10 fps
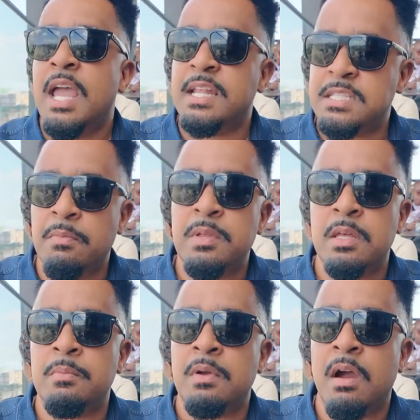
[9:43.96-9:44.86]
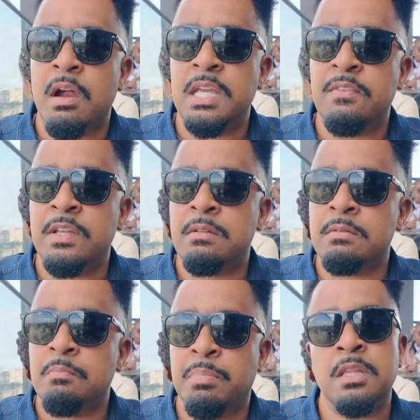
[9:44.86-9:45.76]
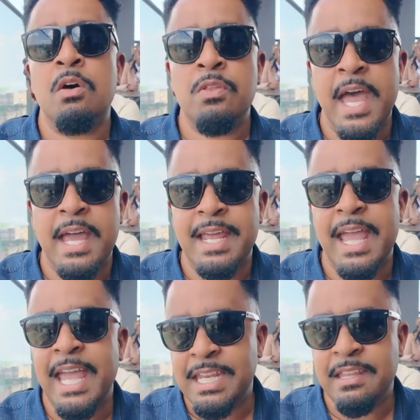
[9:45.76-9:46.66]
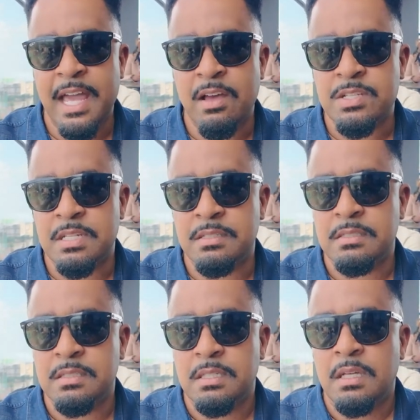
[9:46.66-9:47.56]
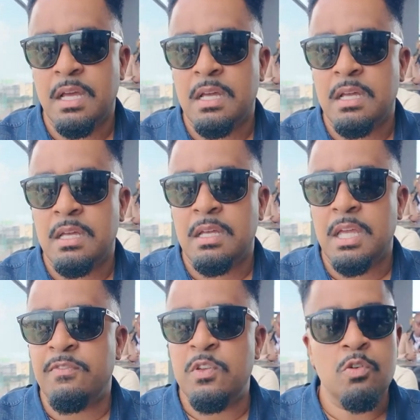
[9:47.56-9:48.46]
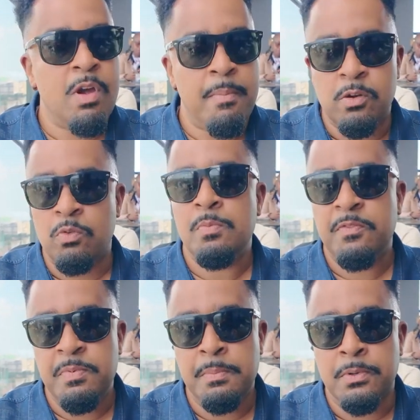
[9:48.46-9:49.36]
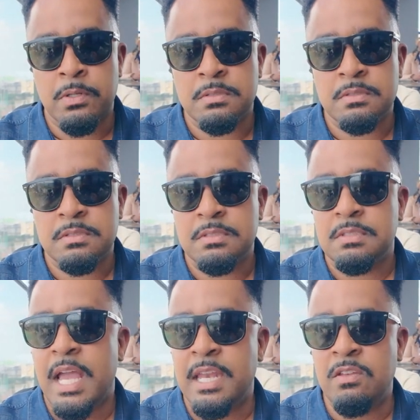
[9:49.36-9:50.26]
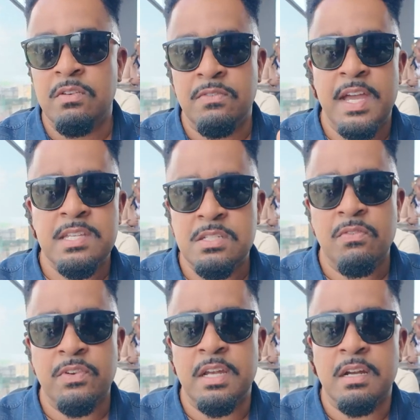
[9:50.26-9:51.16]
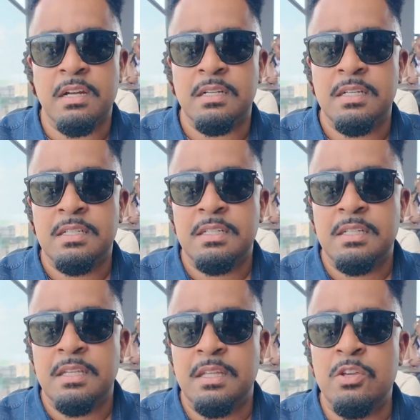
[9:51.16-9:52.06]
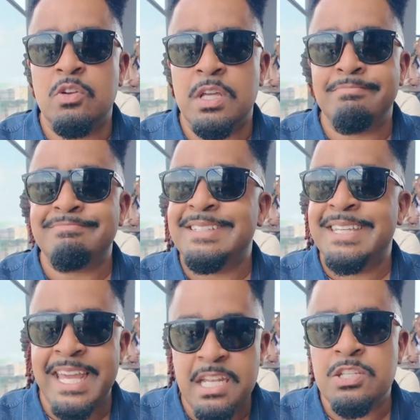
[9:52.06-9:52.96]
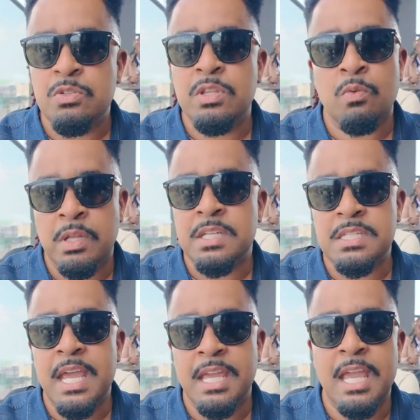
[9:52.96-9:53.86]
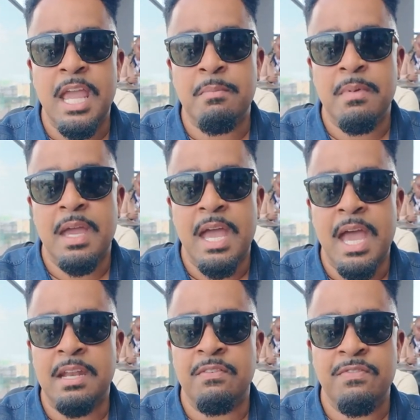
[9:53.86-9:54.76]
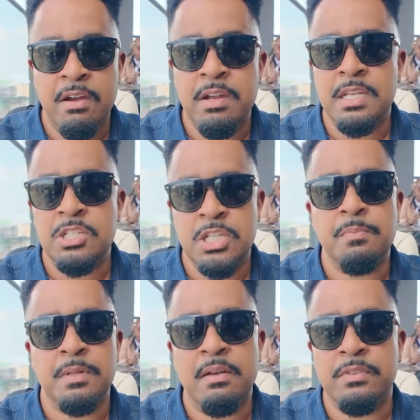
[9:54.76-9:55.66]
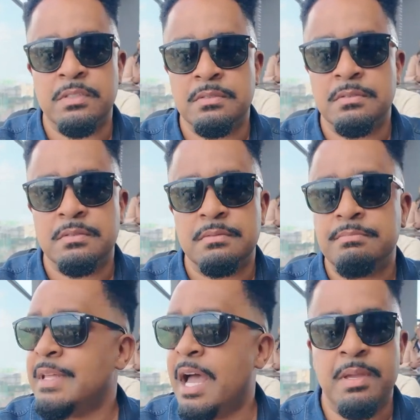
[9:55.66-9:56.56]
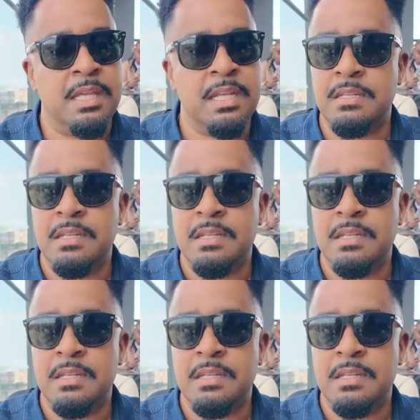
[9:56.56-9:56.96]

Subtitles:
and some of them are even below that, $80,000. If you grab a group of people and you invest over here, you can get into the real estate game at a very cheap level. I mean,